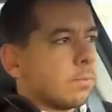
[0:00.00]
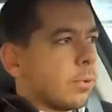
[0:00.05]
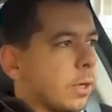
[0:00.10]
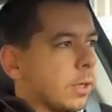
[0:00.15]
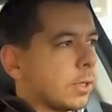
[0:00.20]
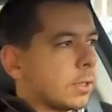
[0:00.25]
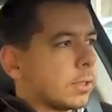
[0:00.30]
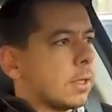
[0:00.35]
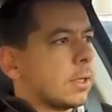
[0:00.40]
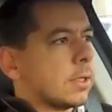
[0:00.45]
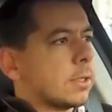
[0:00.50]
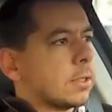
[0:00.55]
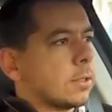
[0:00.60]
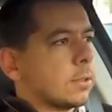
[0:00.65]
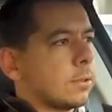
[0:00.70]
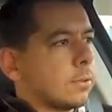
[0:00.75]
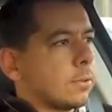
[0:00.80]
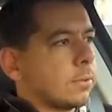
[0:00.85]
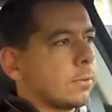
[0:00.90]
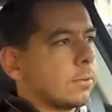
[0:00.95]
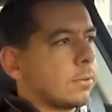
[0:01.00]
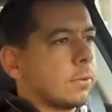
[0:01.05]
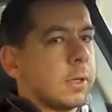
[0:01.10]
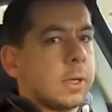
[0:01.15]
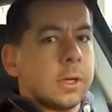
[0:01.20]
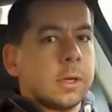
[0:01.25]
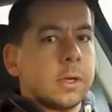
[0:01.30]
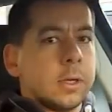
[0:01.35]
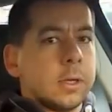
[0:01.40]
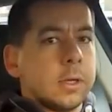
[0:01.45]
brings us to
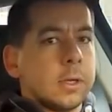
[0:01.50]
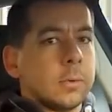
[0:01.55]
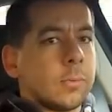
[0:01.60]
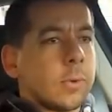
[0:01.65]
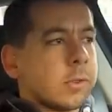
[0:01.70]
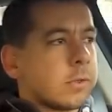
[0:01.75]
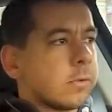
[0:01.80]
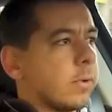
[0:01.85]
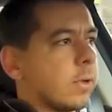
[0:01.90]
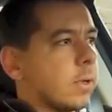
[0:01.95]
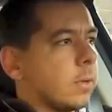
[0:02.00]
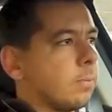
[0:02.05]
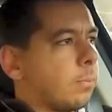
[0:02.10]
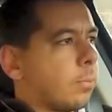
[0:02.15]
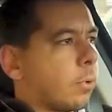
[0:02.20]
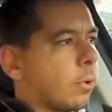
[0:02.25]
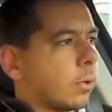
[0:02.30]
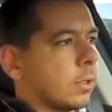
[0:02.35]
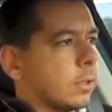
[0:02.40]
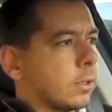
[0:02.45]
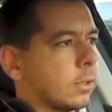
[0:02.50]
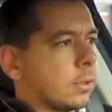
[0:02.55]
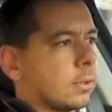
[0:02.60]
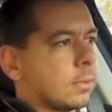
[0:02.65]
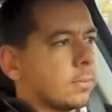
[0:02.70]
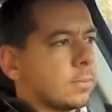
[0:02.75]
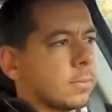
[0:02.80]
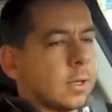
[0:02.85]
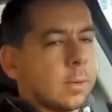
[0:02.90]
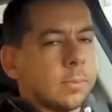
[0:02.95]
a rather
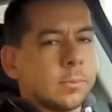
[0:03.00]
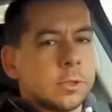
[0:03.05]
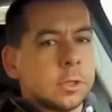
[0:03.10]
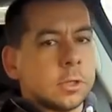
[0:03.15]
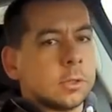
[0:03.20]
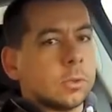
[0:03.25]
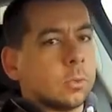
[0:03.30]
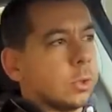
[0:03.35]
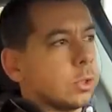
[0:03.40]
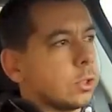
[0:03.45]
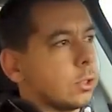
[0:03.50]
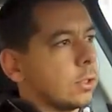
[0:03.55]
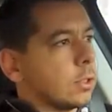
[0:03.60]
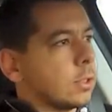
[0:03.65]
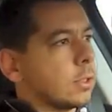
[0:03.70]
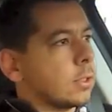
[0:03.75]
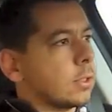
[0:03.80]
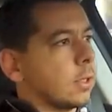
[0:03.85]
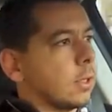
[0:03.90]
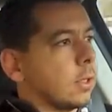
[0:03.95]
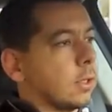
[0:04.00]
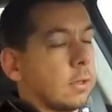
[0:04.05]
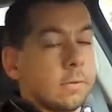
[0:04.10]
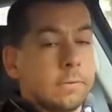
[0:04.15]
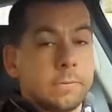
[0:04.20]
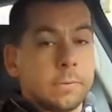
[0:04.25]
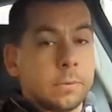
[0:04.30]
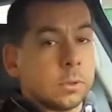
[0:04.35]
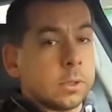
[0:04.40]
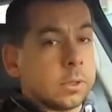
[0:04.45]
important subject, which is uh,
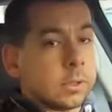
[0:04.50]
fuel